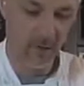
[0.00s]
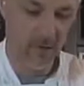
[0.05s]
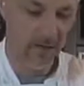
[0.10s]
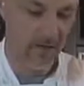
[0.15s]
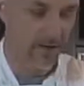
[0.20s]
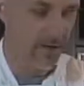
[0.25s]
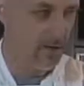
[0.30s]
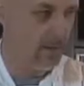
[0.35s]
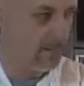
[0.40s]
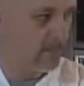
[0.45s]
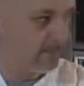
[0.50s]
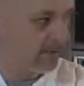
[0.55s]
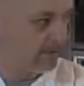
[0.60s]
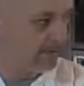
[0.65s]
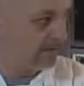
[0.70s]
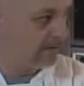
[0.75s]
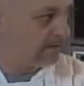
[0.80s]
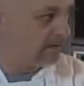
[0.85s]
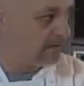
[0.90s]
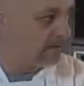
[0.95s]
run up
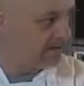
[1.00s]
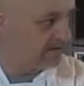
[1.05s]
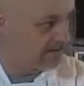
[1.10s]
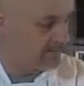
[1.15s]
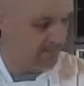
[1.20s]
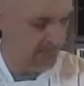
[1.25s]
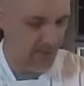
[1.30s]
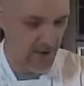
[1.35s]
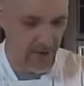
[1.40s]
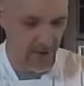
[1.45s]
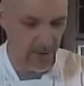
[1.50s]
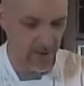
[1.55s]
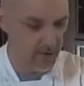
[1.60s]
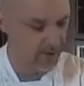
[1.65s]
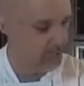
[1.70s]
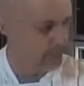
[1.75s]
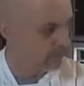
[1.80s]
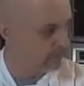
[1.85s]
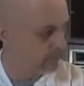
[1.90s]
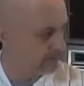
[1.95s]
and get nice and fatter
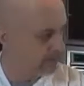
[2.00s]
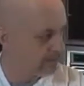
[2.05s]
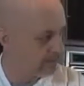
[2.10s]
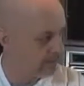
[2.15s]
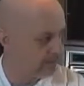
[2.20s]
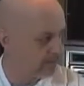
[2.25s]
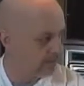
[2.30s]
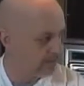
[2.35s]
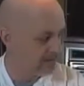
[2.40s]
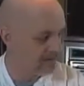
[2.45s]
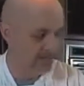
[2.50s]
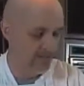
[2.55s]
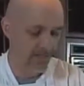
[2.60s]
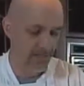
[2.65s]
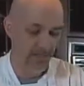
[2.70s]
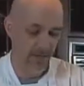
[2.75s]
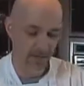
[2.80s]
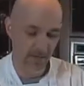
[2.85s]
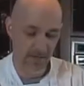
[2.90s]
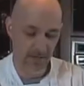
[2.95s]
toward to
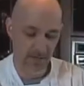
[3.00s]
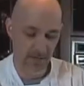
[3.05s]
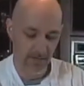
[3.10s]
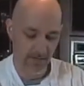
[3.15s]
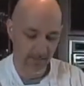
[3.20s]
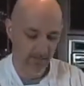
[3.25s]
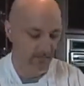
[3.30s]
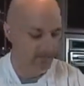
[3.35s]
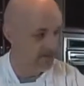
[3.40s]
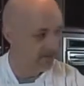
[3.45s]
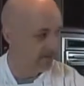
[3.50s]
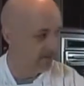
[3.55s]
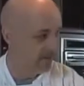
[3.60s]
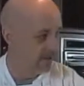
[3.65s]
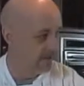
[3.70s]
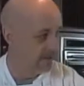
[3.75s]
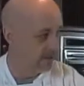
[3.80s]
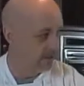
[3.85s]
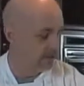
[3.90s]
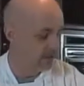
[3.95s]
the
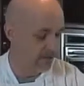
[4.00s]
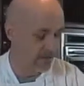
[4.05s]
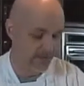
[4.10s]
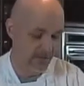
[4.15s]
head area.